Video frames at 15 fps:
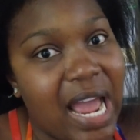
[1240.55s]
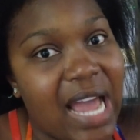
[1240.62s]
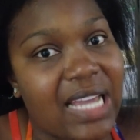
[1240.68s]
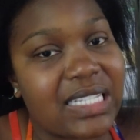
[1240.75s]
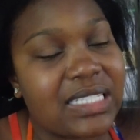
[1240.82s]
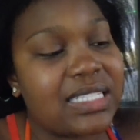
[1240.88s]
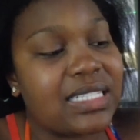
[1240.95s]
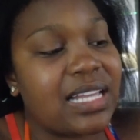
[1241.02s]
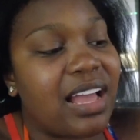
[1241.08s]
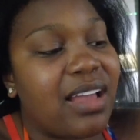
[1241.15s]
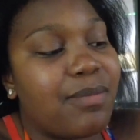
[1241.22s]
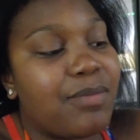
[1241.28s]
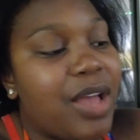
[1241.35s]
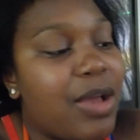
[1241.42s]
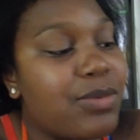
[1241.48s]
ice because
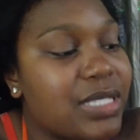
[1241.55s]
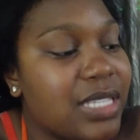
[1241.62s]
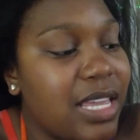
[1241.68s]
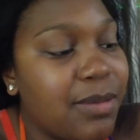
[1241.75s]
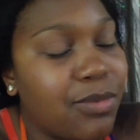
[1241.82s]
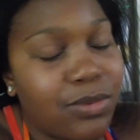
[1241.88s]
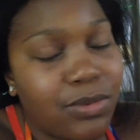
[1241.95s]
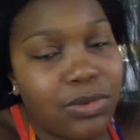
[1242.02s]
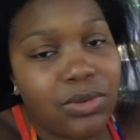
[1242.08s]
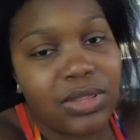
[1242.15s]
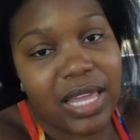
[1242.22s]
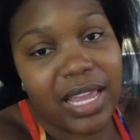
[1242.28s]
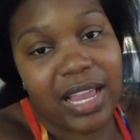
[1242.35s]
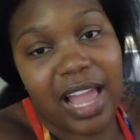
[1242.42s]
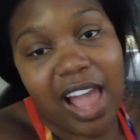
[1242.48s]
I was able,
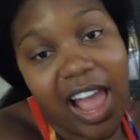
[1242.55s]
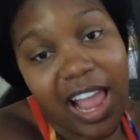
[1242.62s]
like,